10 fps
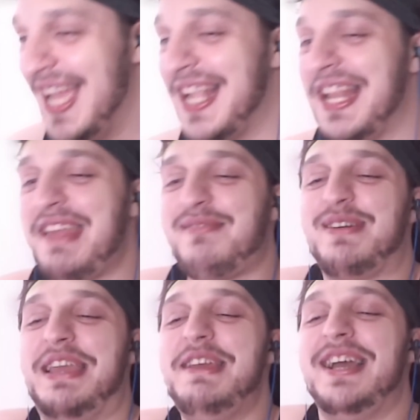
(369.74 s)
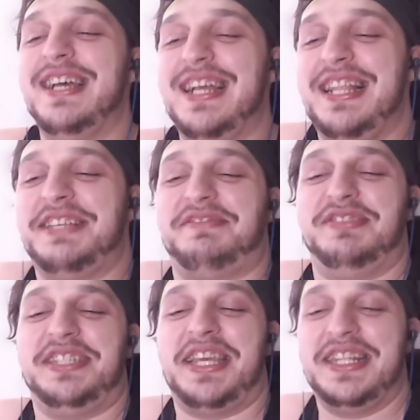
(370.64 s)
at least we're
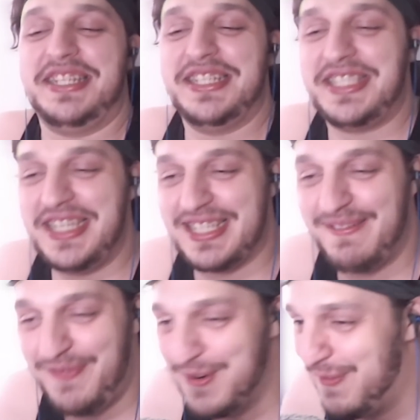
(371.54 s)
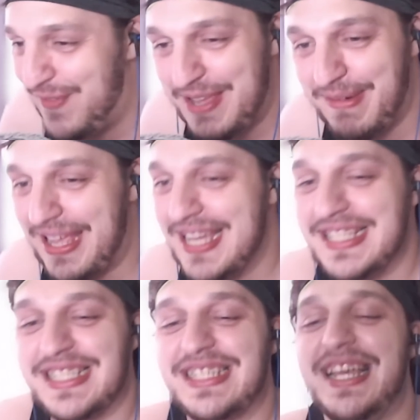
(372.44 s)
sticking to the season 4 theme, I
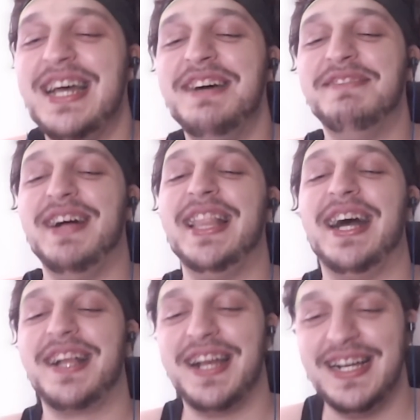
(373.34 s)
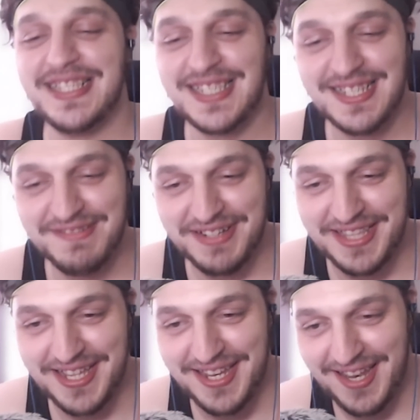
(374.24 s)
guess. Well done, guys. Well
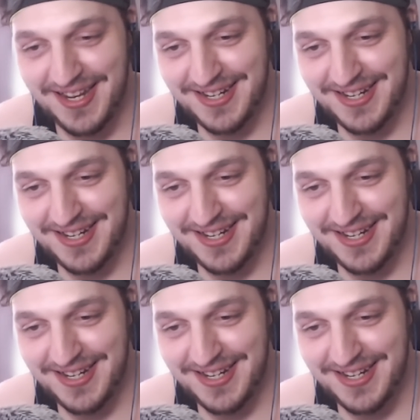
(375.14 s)
done.